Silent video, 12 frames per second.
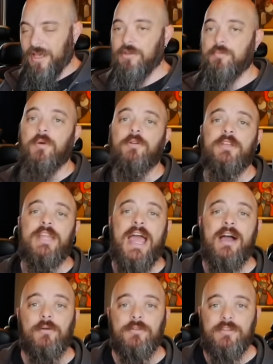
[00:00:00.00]
and you pull it
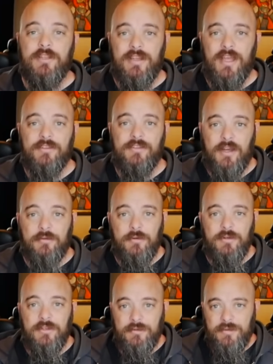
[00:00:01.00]
out, it has not
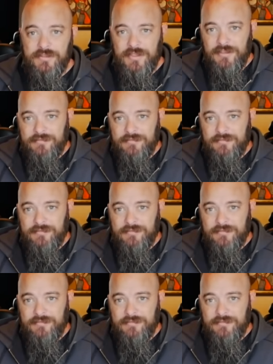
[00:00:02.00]
ruined the whiskey.